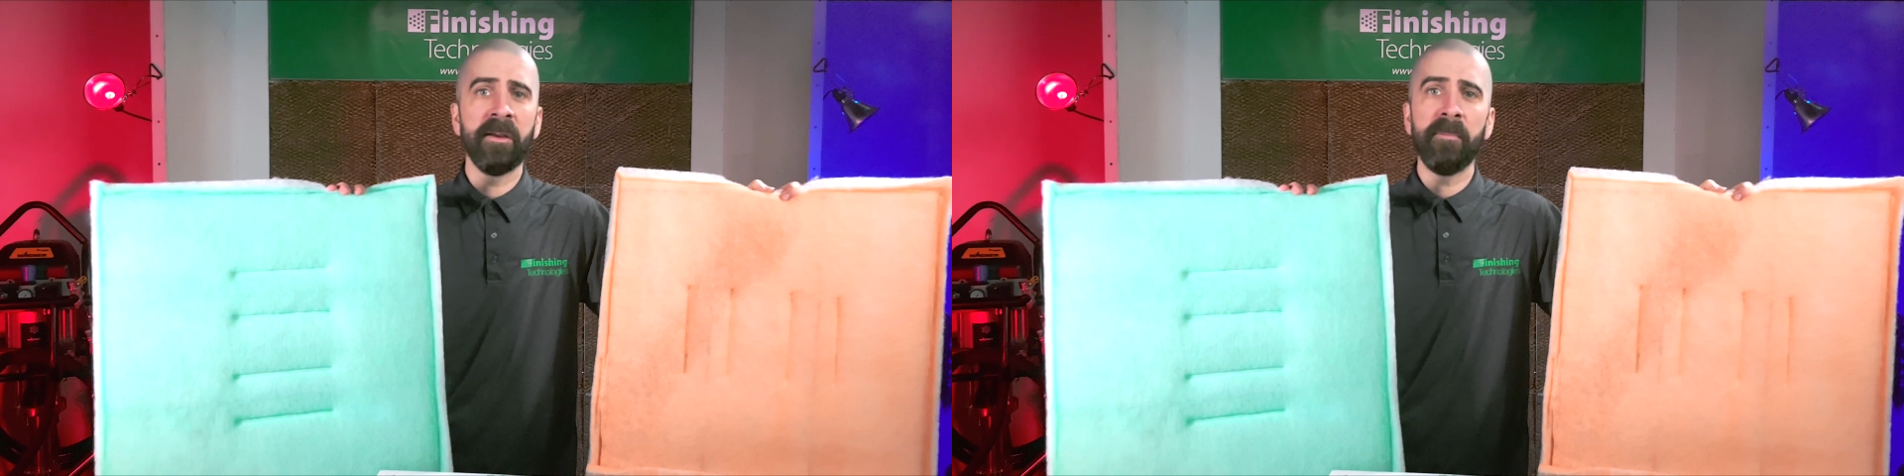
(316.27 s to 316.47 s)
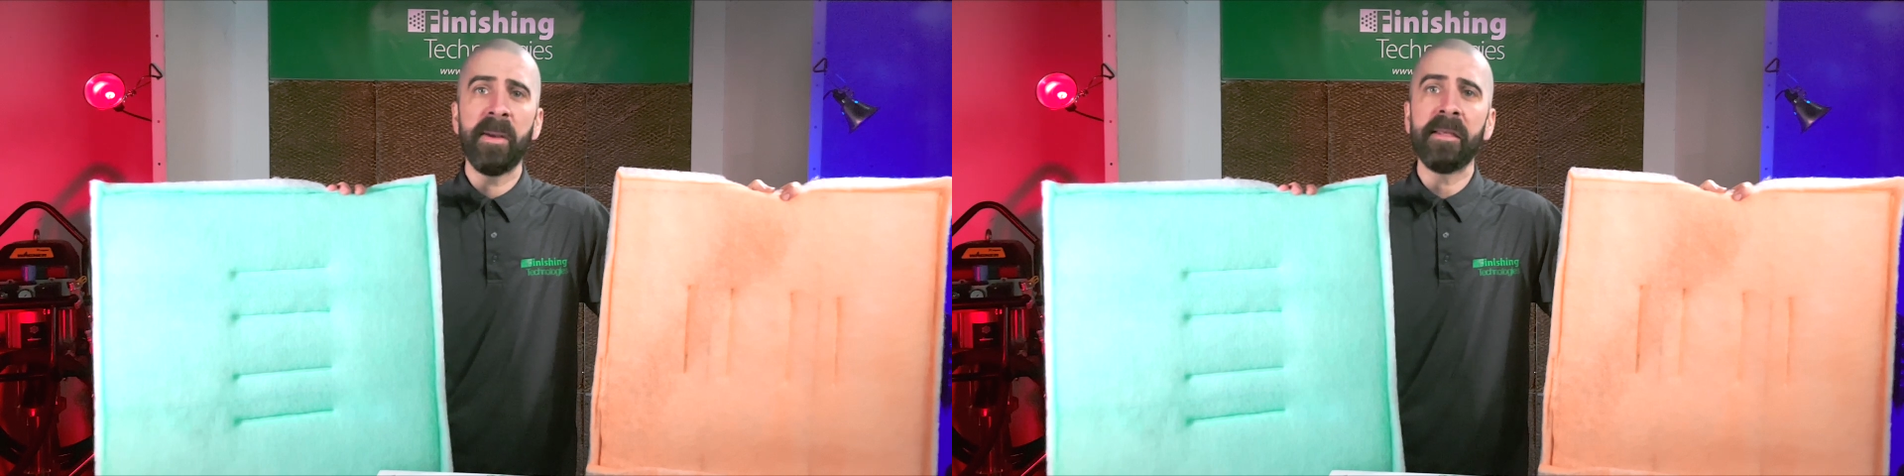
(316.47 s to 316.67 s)

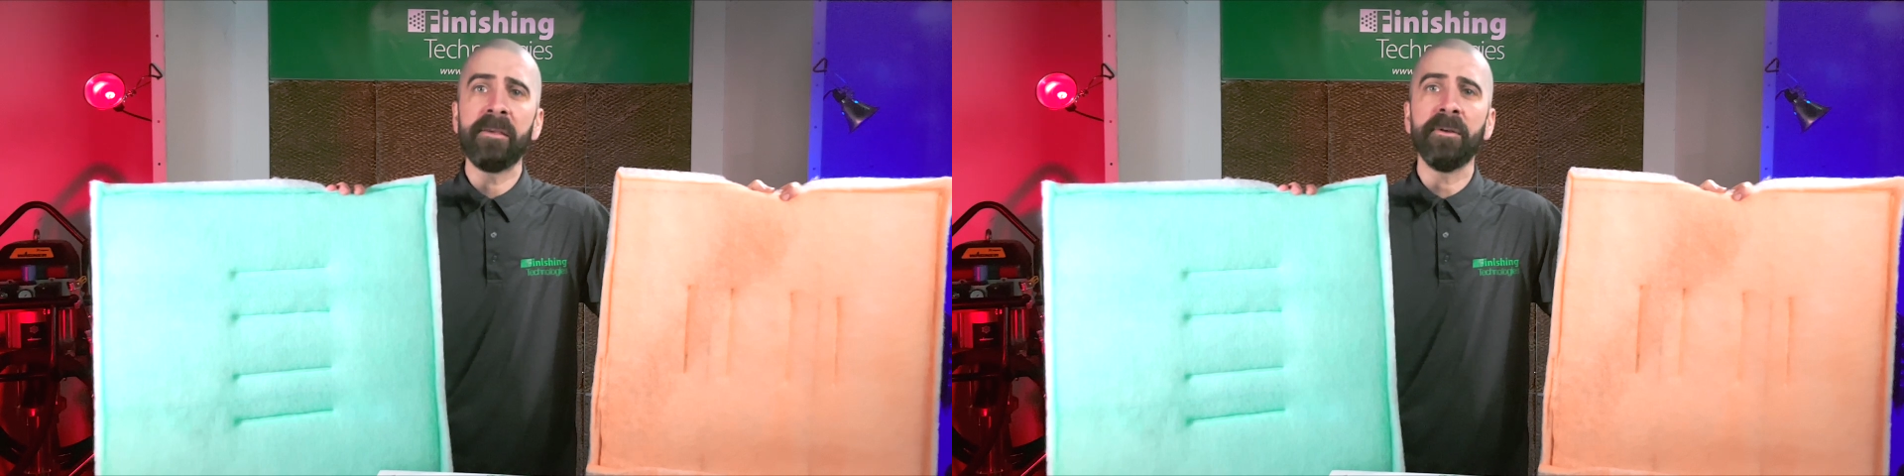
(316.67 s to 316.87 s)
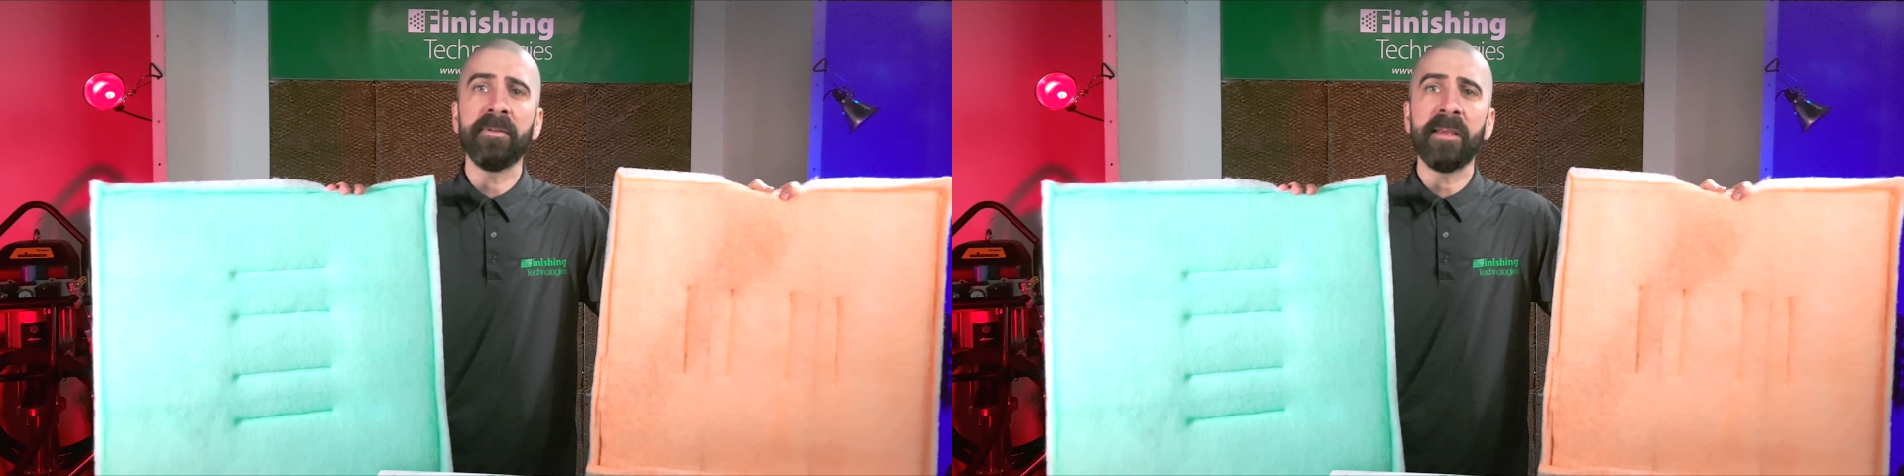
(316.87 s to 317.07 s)
meaning
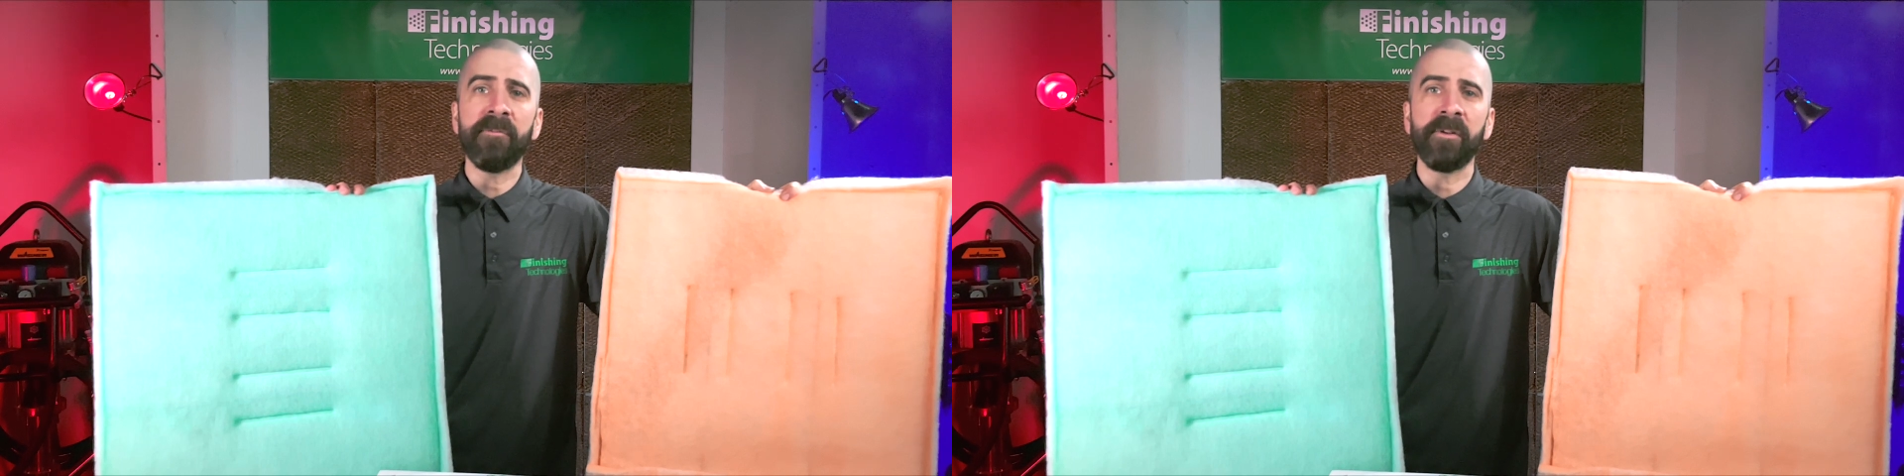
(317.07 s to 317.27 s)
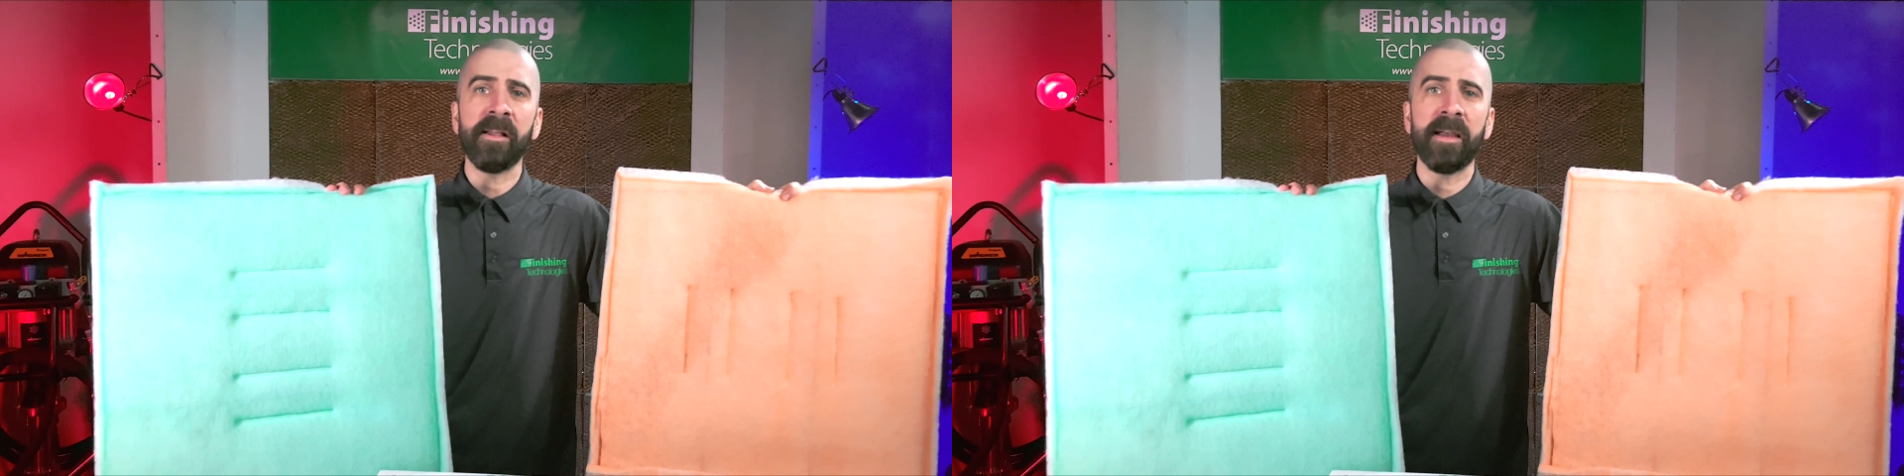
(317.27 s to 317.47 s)
you'll
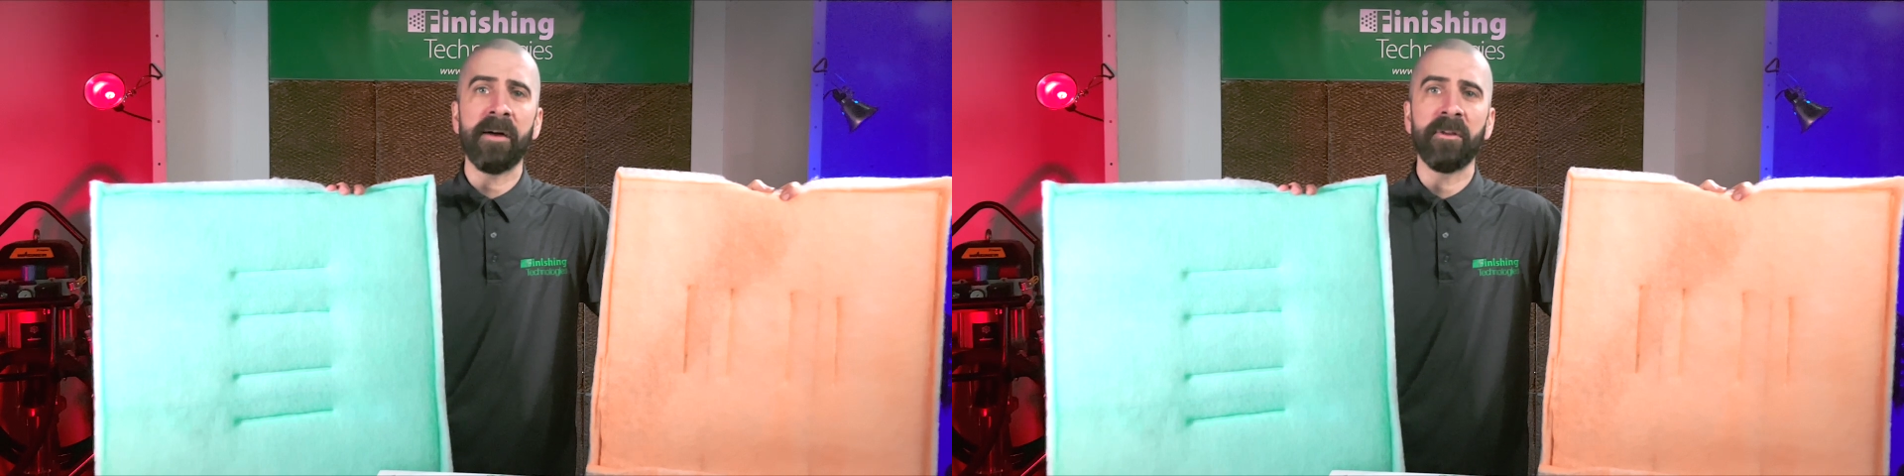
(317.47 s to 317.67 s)
definitely have